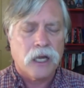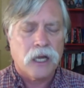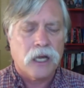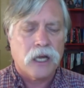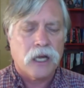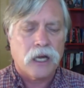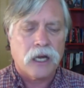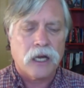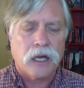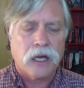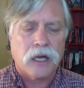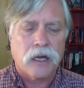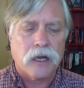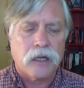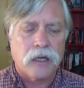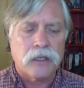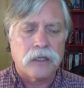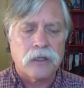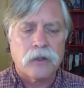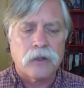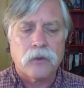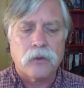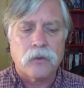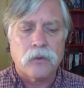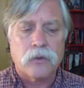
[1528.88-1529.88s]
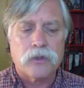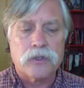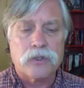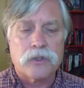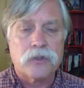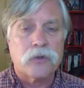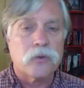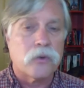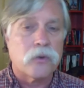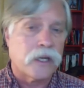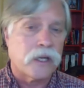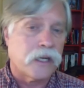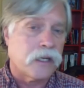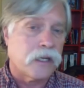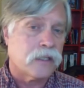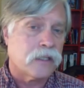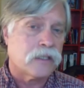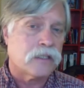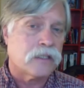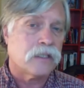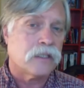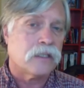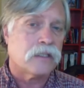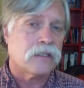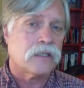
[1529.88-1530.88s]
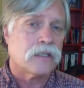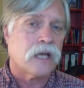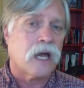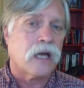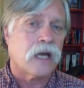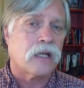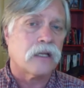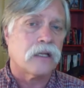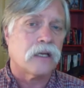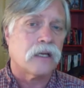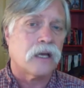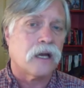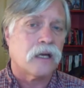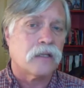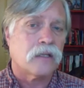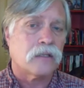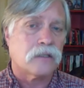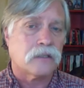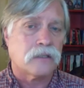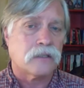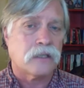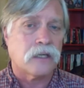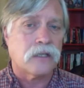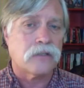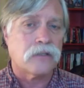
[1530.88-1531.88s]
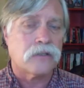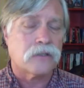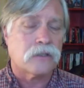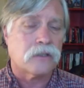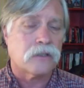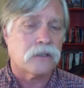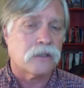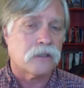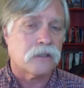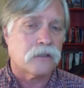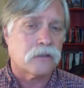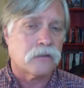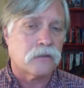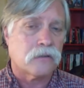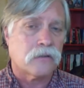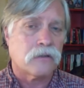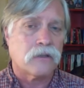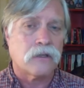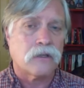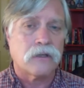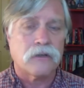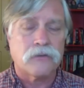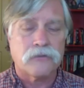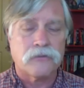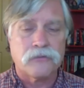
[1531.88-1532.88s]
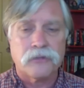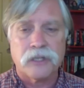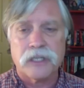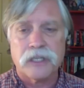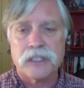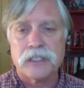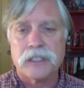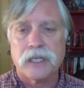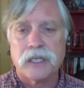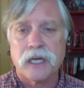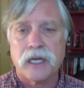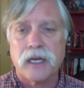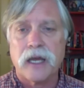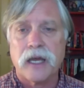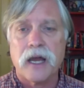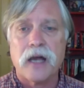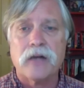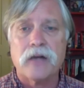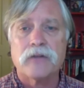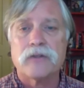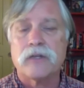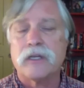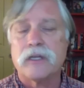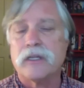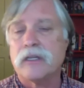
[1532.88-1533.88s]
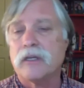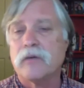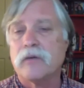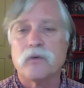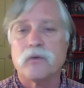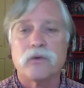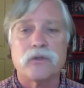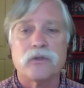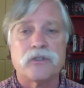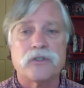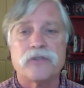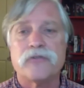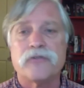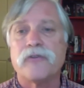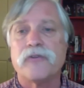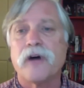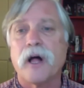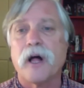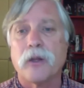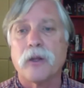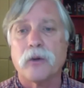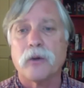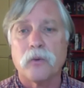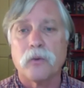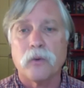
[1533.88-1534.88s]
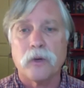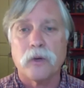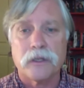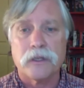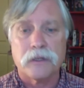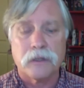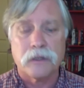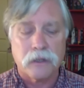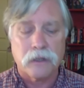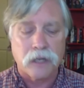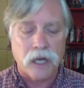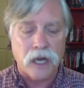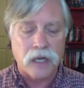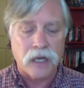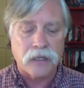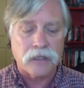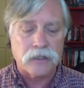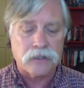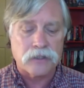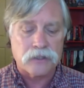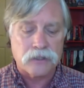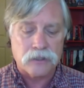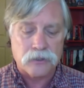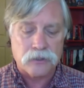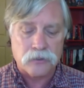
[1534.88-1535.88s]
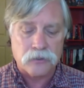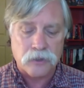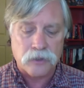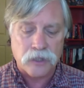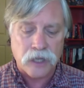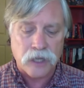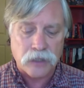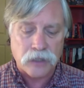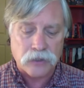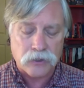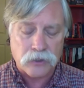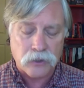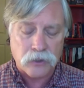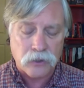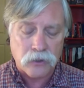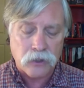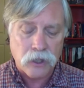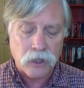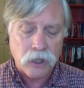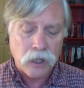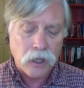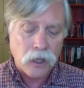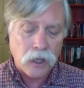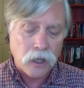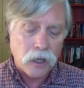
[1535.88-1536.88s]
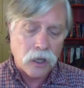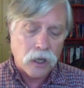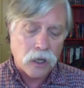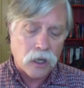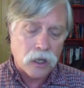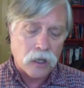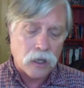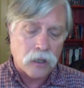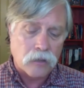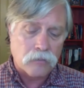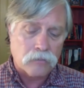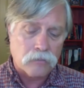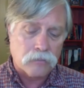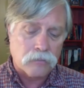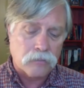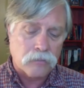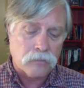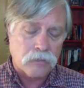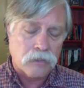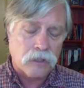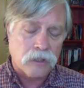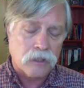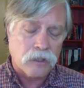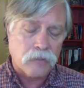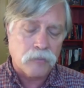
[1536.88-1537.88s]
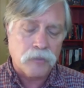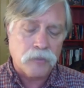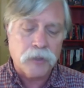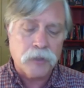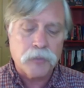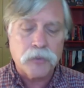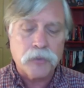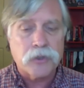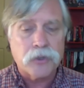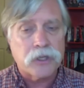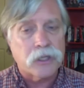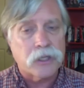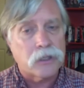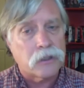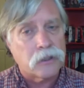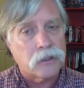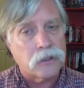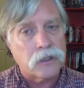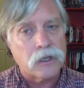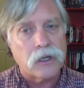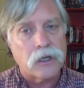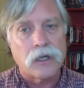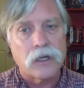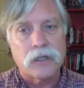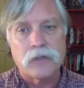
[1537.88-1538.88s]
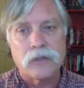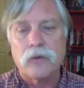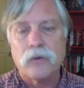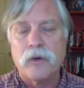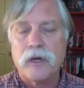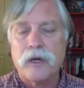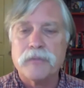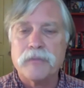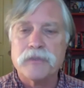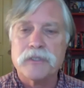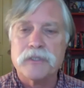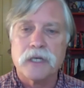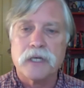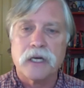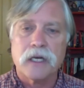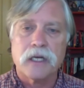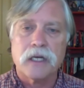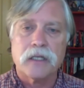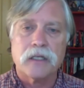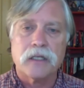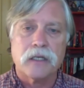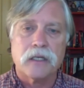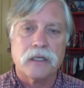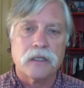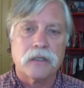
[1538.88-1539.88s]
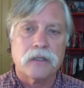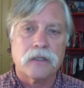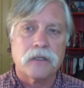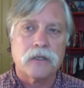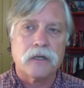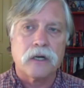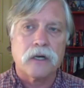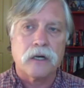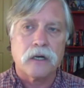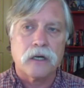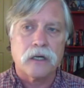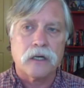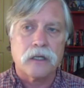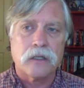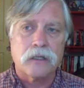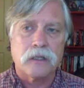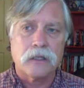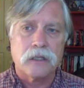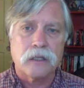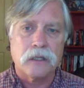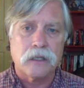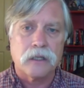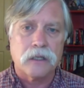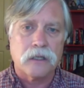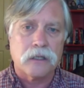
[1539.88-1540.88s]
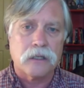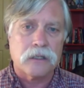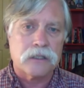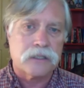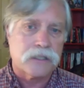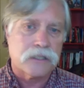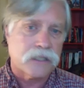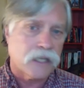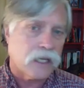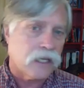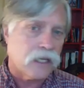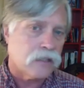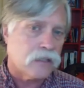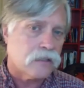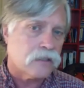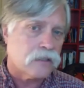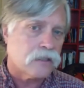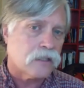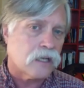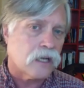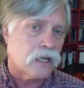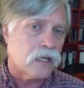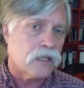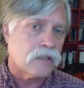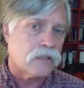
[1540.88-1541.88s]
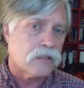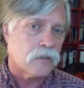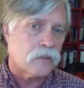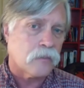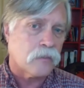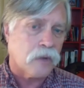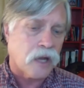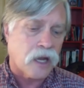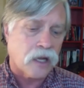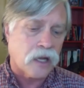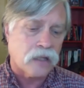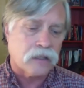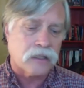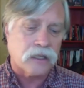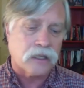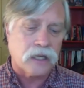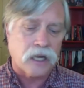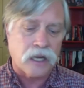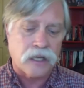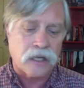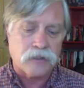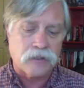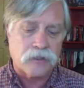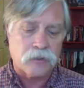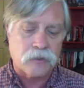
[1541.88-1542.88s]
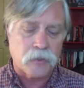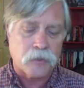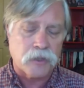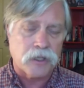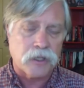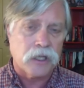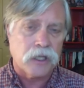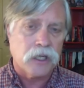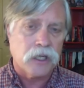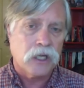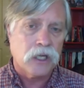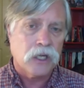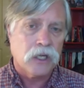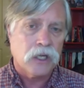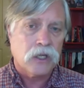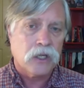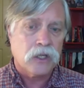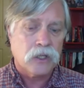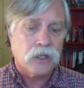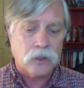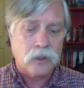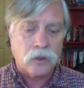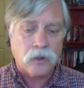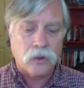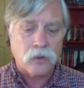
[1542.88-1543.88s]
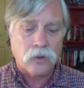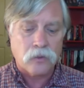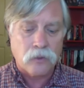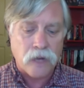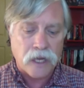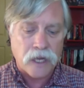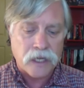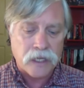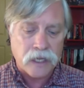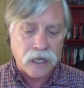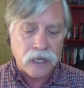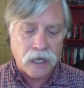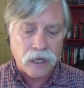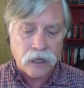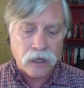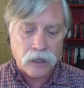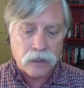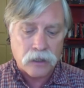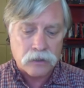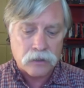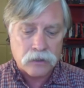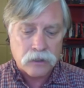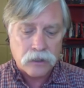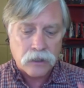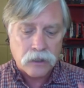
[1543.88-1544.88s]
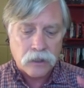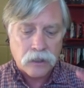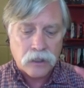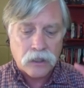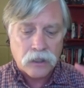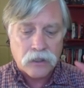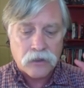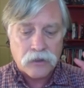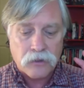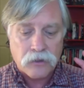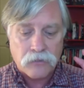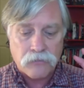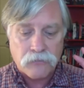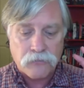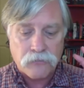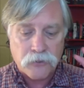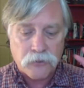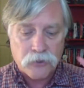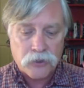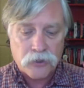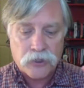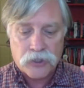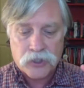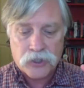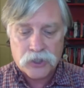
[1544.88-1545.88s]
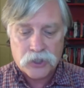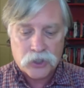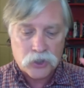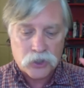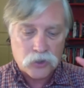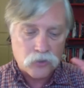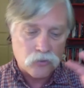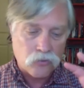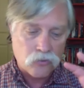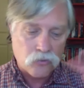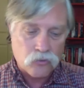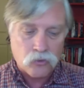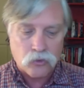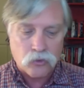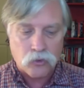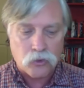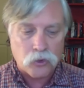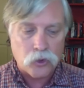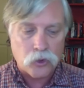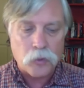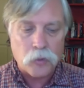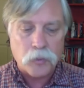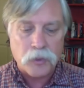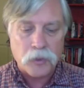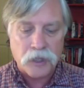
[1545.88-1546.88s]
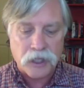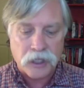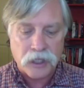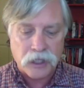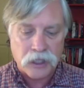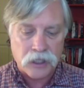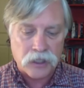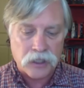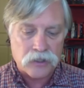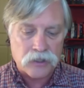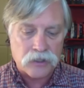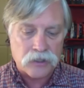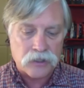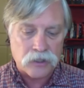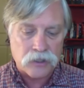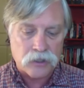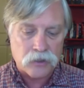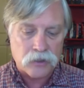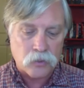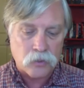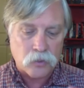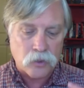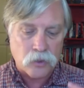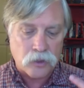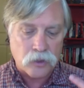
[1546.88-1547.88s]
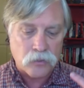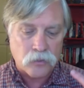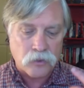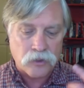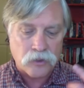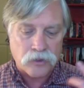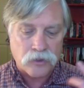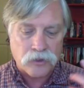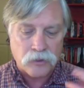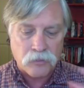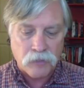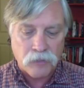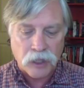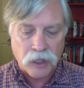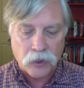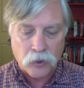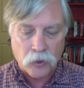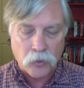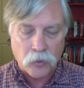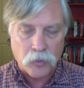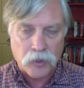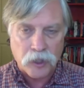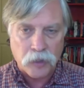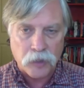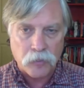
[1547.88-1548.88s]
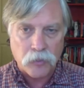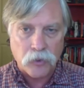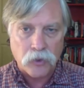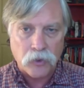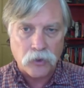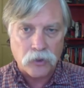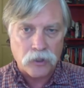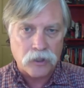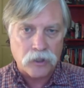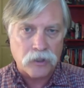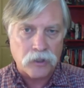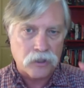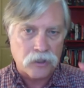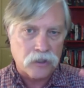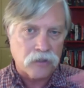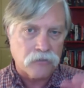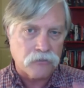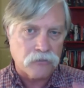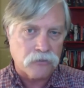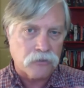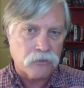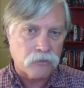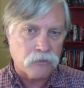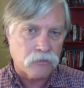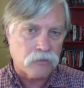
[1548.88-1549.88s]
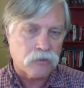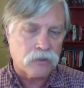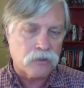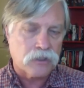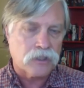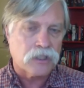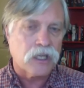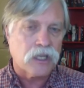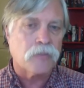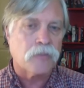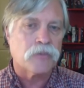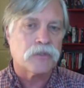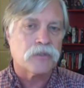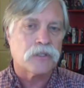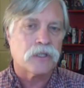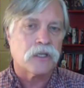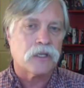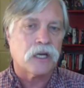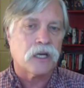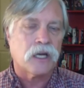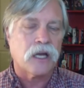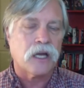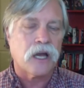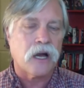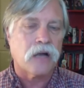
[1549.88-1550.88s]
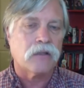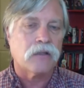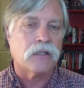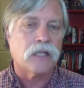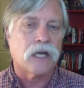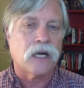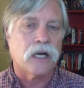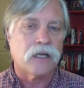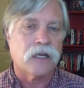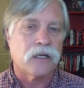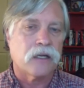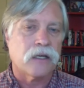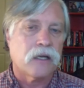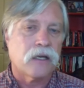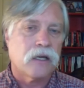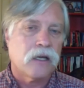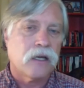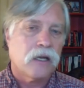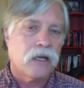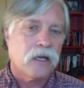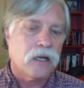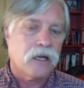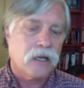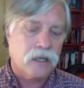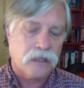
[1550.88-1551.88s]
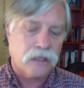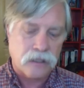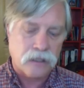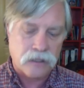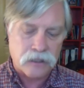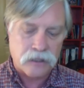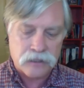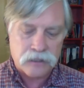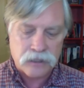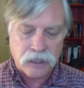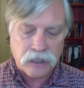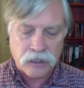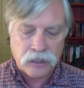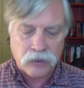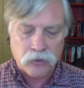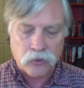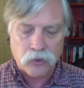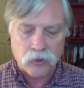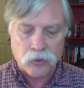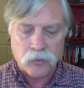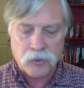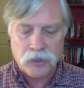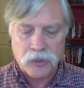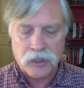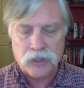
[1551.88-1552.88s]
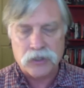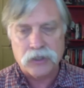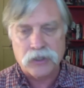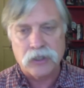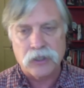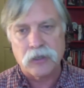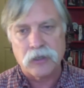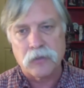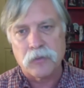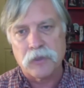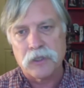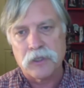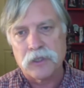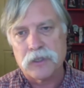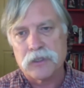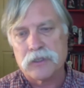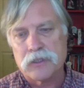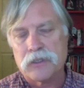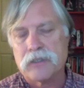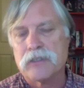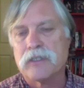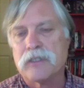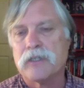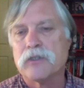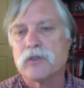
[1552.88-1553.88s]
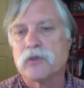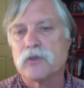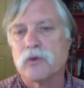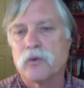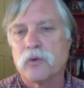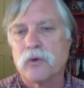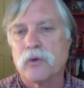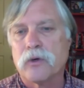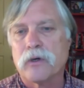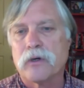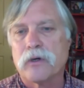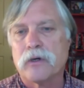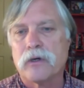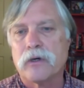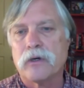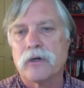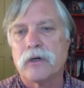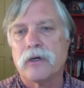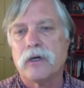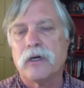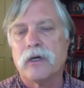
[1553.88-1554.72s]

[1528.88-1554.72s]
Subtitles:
We're still waiting to see exactly how the state's gonna flesh that out, and then we'll just follow what their guidance is with that. So people can look on the website, they can look on the state sites about the guidance, but right now the first grouping is this one with the medical people and the different steps that I outlined, and then the second grouping is going to be this essential worker,